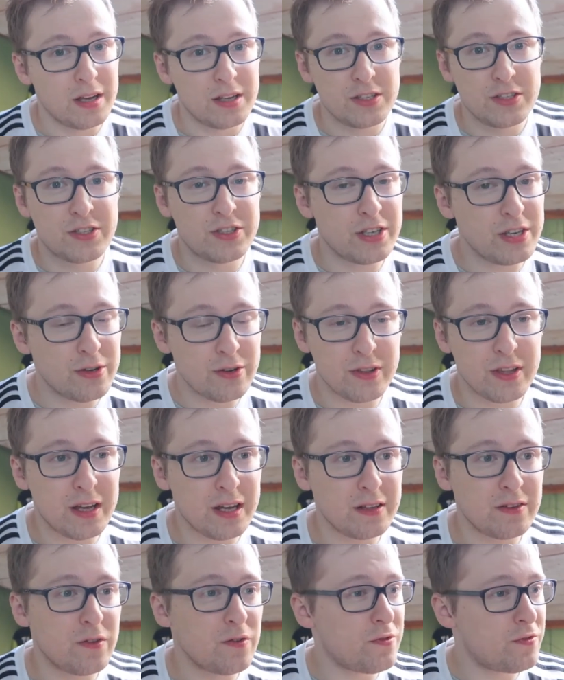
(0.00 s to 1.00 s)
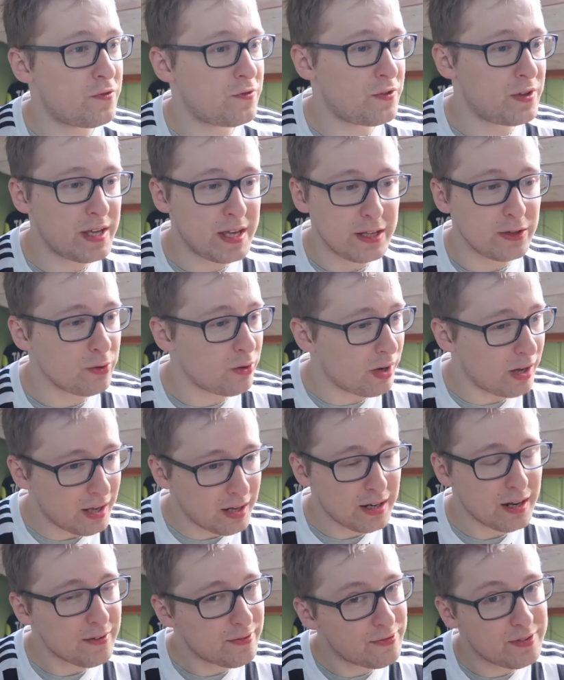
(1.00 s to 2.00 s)
See you then, fino
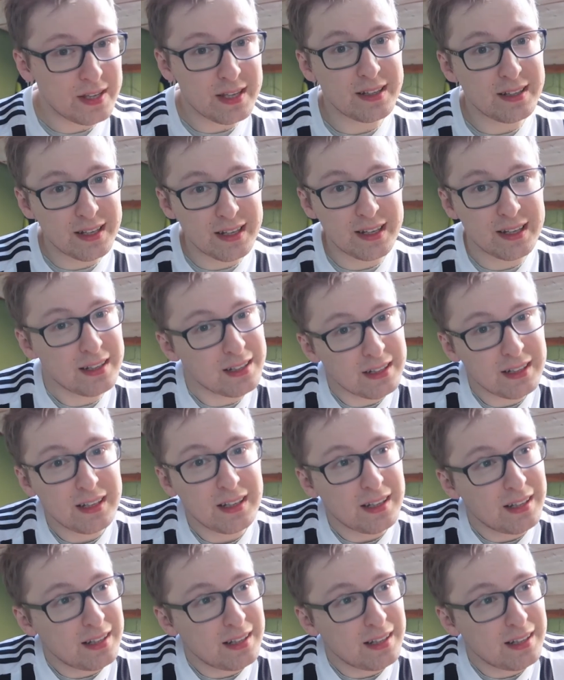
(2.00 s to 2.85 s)
alla fine.